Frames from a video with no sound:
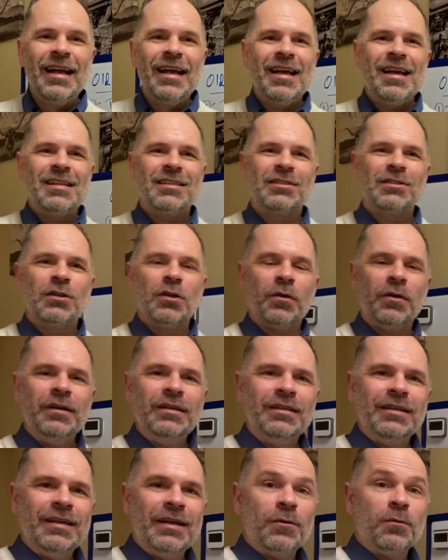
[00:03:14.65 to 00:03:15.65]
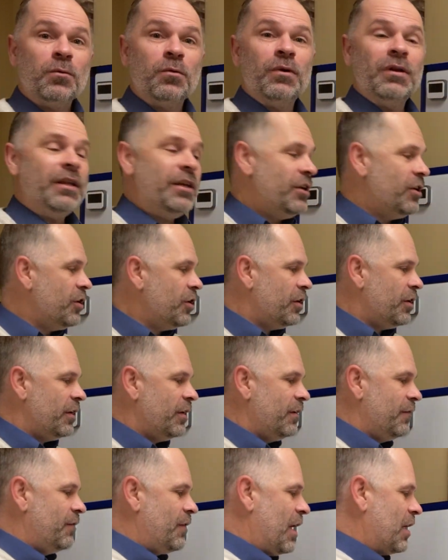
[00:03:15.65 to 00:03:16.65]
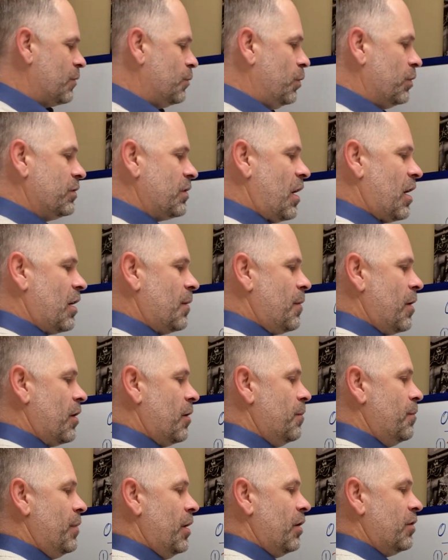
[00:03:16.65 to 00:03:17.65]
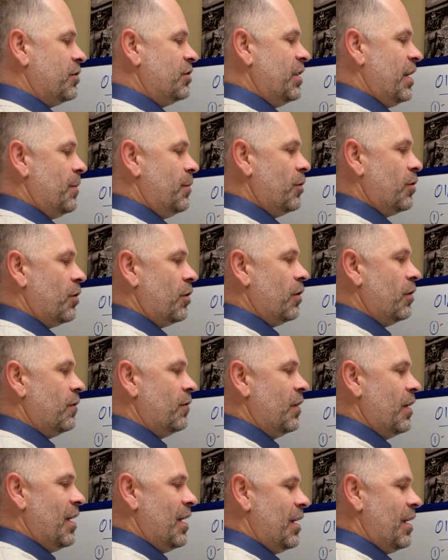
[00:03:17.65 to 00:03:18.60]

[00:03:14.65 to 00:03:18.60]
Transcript: It's learning to get really good. In fact, we'll talk about a bell-shaped curve,